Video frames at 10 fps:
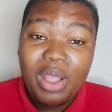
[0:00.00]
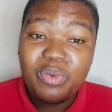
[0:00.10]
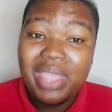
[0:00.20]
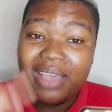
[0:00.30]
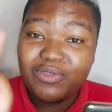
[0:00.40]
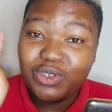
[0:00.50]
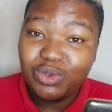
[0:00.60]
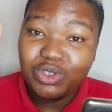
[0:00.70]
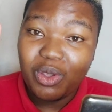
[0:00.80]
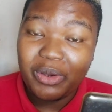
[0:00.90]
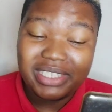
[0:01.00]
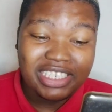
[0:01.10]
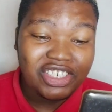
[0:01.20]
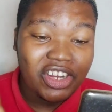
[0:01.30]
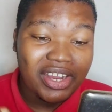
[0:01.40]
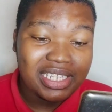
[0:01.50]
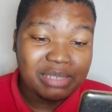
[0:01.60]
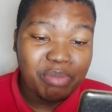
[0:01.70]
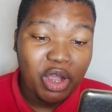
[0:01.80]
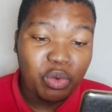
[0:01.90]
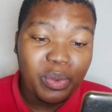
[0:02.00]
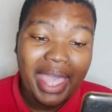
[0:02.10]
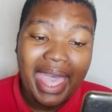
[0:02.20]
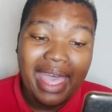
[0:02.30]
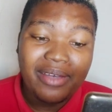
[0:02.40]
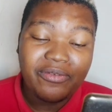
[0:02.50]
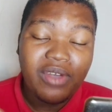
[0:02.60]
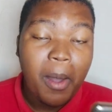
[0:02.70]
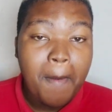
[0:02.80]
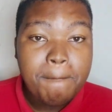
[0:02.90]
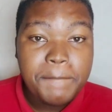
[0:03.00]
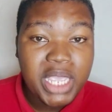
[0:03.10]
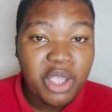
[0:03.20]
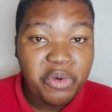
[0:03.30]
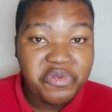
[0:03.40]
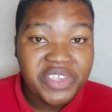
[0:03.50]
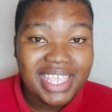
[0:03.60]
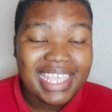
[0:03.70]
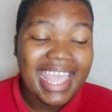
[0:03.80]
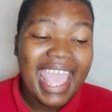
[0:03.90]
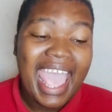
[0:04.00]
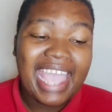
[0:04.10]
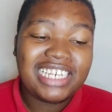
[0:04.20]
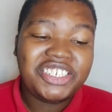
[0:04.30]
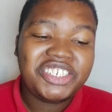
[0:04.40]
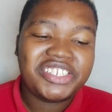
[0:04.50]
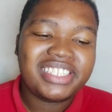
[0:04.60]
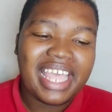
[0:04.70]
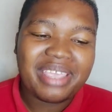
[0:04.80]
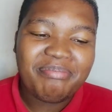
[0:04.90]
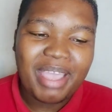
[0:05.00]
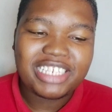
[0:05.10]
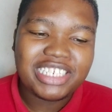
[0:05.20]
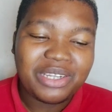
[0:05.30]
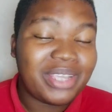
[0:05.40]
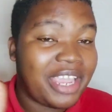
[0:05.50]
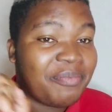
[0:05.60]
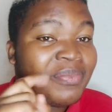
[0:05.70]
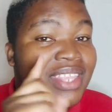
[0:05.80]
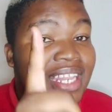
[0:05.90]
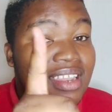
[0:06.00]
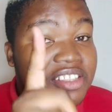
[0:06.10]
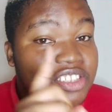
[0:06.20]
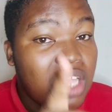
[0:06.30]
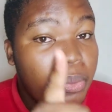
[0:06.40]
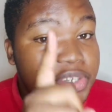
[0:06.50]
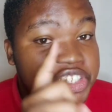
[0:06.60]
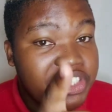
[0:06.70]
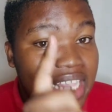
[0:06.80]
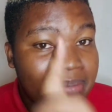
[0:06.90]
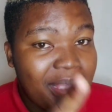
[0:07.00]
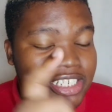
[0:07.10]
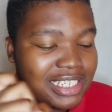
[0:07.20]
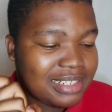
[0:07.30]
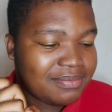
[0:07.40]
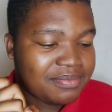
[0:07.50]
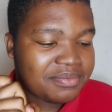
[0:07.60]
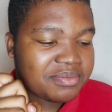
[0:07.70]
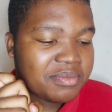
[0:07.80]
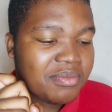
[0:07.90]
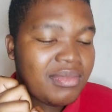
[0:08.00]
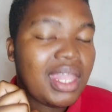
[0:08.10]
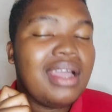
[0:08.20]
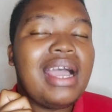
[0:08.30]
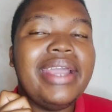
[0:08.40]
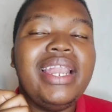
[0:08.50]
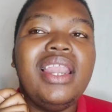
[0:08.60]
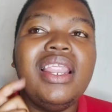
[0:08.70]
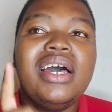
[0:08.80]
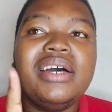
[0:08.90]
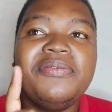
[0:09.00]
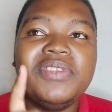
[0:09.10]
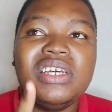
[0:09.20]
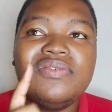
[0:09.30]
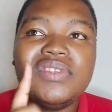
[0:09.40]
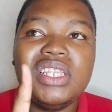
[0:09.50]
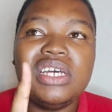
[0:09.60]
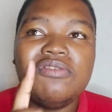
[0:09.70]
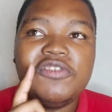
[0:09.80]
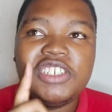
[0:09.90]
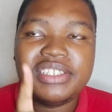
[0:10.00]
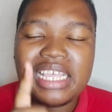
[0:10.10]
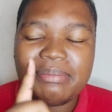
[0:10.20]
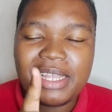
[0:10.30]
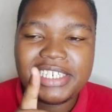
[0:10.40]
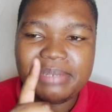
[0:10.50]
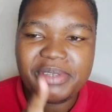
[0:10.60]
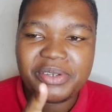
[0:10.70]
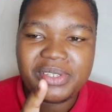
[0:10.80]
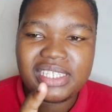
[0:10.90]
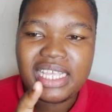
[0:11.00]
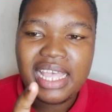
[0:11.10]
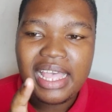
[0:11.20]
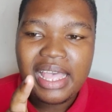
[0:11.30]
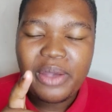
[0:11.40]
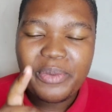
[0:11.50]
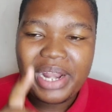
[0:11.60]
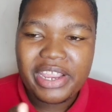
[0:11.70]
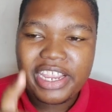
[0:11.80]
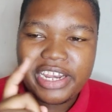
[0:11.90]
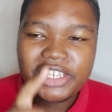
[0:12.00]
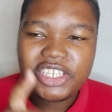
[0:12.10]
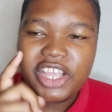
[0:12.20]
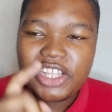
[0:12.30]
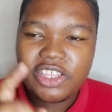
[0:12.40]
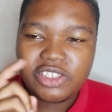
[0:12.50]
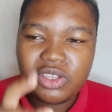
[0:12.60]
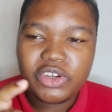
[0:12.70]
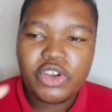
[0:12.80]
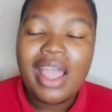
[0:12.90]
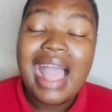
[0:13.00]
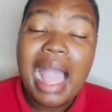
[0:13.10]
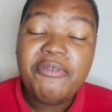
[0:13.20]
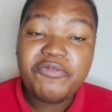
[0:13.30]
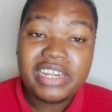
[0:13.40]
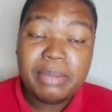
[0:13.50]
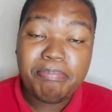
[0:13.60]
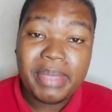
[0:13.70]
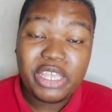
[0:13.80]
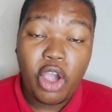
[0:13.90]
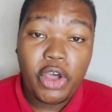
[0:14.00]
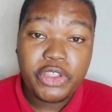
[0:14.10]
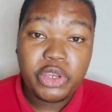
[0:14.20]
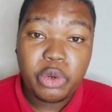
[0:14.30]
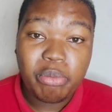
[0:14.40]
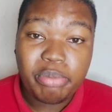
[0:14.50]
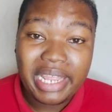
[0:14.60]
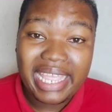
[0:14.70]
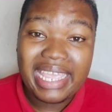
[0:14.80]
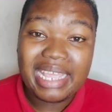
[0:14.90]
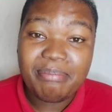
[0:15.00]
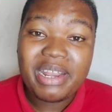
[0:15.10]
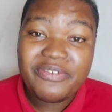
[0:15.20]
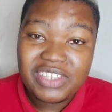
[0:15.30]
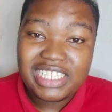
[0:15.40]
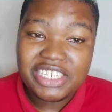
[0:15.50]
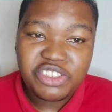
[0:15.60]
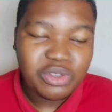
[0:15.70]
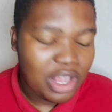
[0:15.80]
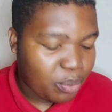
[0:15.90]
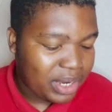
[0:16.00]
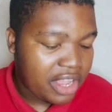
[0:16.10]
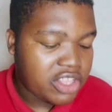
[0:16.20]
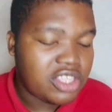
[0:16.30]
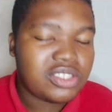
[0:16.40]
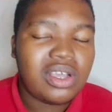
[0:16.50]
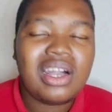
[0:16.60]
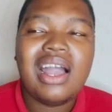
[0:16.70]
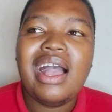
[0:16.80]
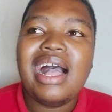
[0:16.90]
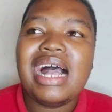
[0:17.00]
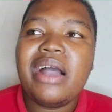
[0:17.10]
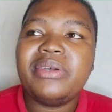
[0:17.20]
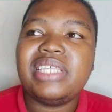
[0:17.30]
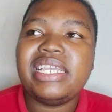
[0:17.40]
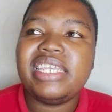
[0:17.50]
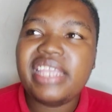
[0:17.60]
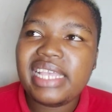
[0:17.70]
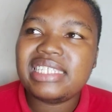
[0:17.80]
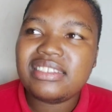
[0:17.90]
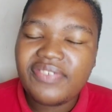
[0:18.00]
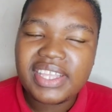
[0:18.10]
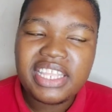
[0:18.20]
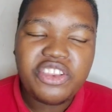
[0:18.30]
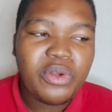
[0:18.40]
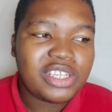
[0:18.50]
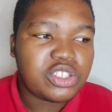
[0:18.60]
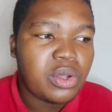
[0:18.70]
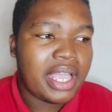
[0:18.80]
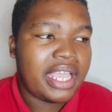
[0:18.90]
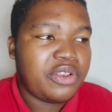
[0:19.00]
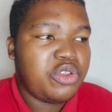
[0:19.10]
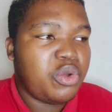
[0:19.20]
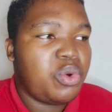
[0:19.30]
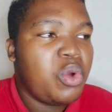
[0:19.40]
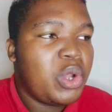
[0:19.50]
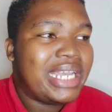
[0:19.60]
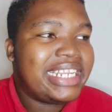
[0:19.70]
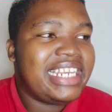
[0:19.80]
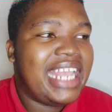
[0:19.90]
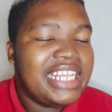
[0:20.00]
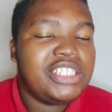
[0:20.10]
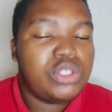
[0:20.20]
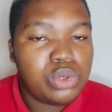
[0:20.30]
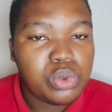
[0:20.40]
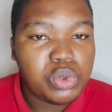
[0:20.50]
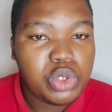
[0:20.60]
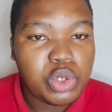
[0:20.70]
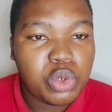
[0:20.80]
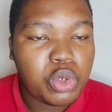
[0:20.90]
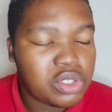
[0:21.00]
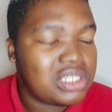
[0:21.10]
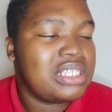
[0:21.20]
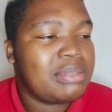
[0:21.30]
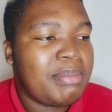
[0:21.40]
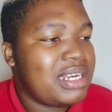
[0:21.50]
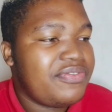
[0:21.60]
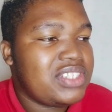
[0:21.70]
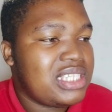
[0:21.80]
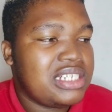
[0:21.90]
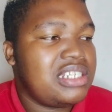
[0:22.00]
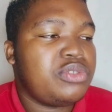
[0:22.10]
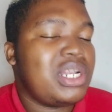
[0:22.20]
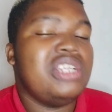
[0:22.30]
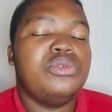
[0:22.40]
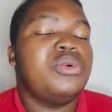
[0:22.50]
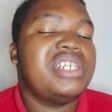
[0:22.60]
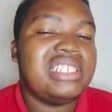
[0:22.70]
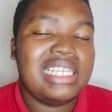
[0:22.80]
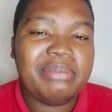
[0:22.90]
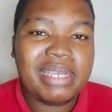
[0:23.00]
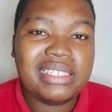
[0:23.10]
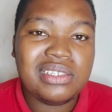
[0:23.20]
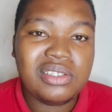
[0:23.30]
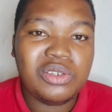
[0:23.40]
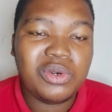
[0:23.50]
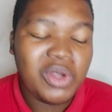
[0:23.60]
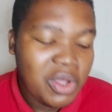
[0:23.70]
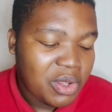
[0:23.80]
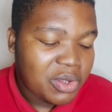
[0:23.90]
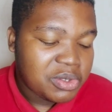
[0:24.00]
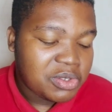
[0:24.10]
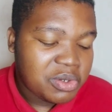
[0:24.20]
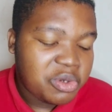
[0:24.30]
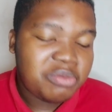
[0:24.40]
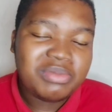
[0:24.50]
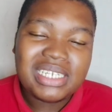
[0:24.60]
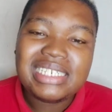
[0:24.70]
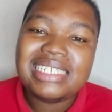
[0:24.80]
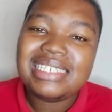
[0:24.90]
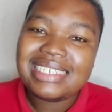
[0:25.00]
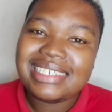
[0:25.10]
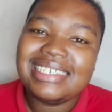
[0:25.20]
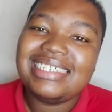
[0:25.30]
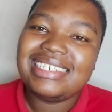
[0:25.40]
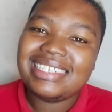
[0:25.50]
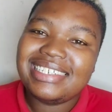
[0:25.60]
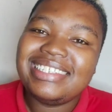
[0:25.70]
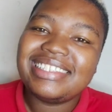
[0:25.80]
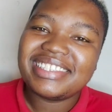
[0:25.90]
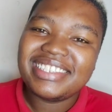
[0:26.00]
one, we have two songs sharing a spot. We have P O V and Just Like Magic. Okay, let's start with Just Like Magic. I love, love, love Just Like Magic, because when I initially heard the song, you know, I'm very big on, you know, praying and manifestation. So, like, when I heard the song, I was like, yes, finally, you know, a song I can, you know, relate to, you know, because manifestation is what I do on a daily basis, you know. So, na na na na,